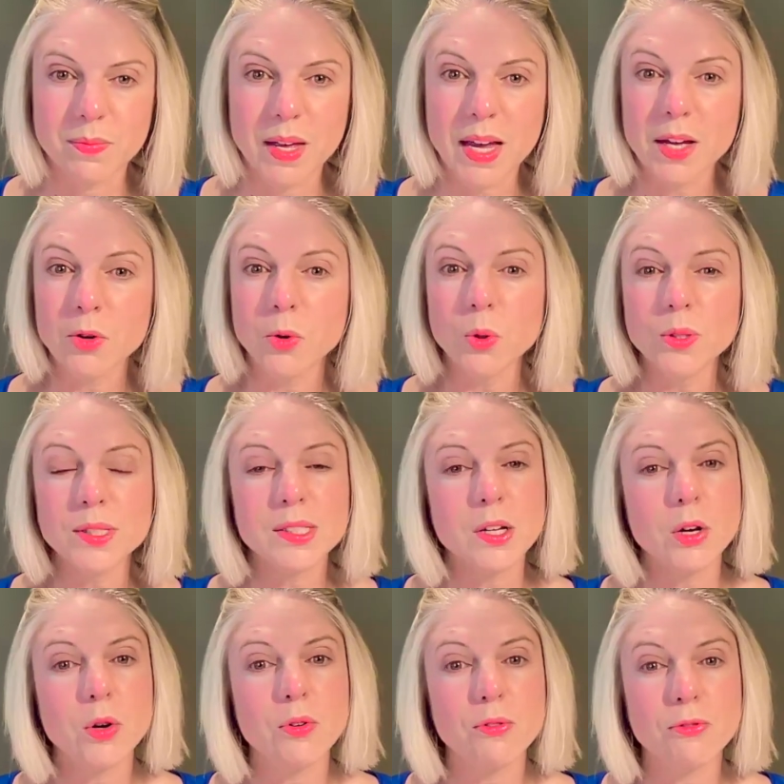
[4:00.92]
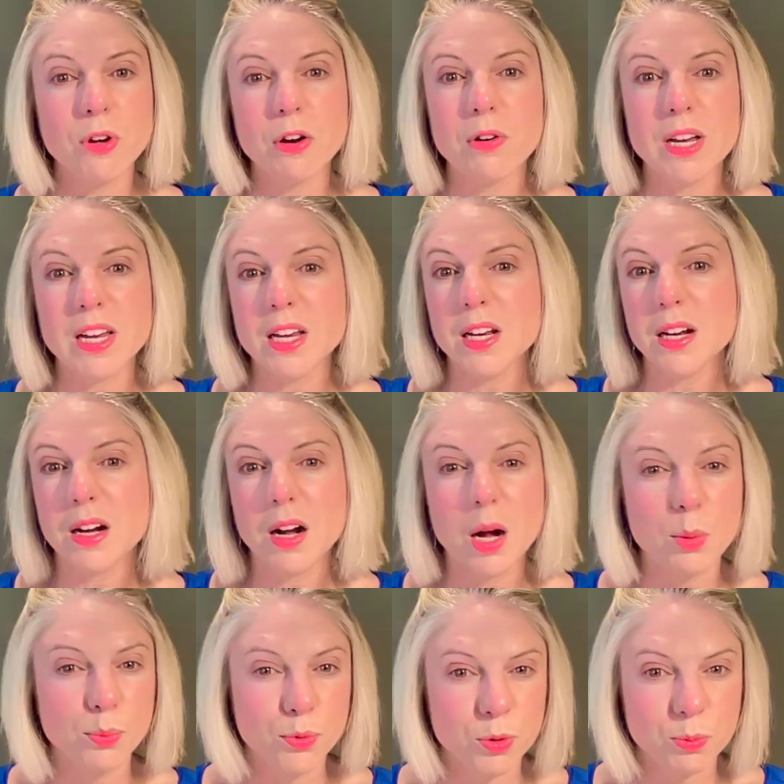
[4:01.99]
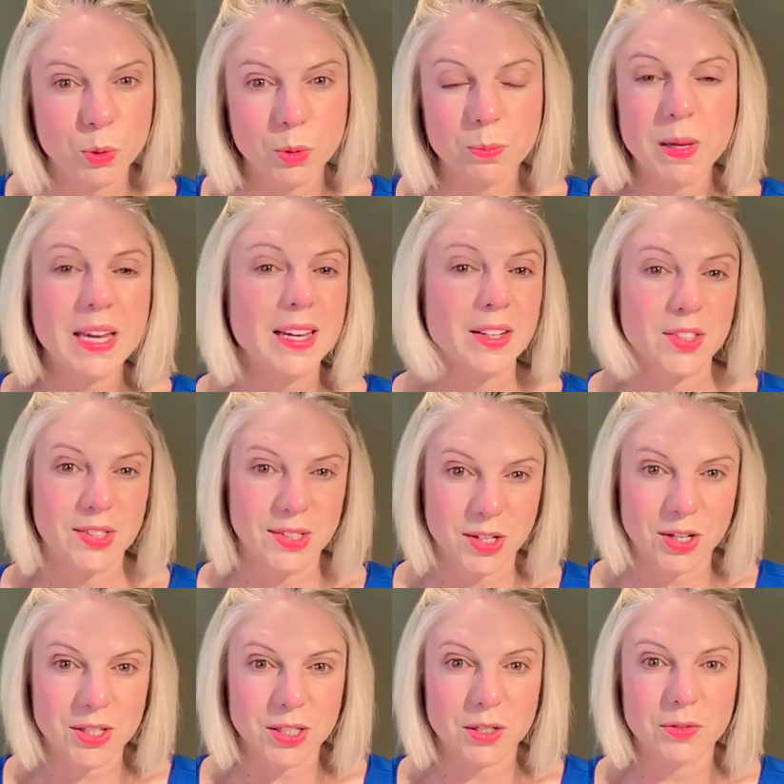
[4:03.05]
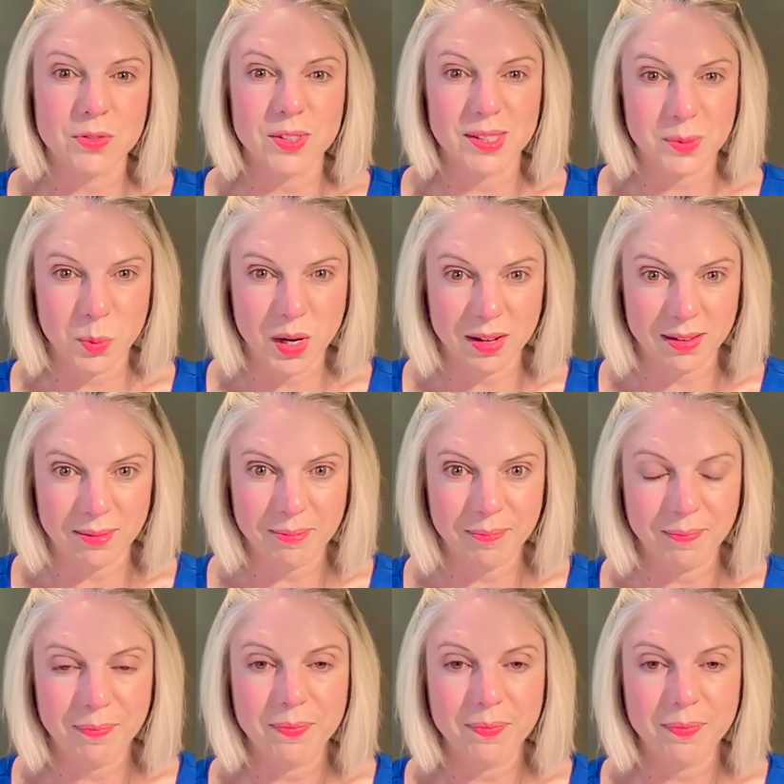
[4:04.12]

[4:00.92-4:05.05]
And also very comfortable being assertive as well.